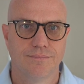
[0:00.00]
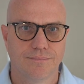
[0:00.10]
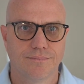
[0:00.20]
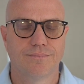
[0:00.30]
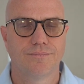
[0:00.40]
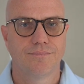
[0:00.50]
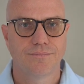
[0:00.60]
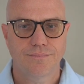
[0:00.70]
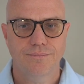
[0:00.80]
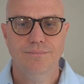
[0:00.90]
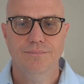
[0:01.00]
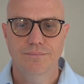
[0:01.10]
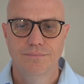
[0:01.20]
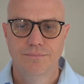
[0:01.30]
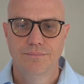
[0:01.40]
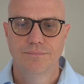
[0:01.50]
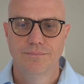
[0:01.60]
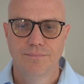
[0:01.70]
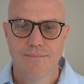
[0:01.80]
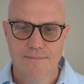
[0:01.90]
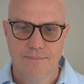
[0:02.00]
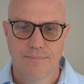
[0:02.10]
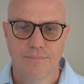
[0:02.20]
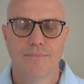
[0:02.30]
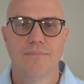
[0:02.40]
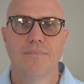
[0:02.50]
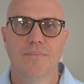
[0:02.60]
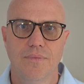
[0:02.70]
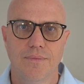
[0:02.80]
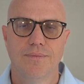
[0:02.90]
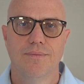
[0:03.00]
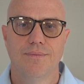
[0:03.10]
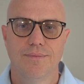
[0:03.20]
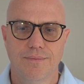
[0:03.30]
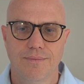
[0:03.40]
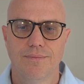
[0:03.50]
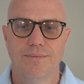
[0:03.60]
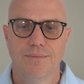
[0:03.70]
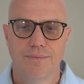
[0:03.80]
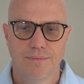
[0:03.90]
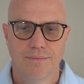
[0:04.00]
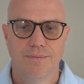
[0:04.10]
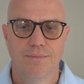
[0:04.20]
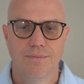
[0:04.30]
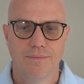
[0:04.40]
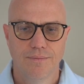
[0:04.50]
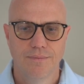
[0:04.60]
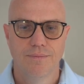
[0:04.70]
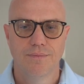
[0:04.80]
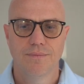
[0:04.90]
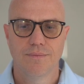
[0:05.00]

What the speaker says: The person shown says nothing.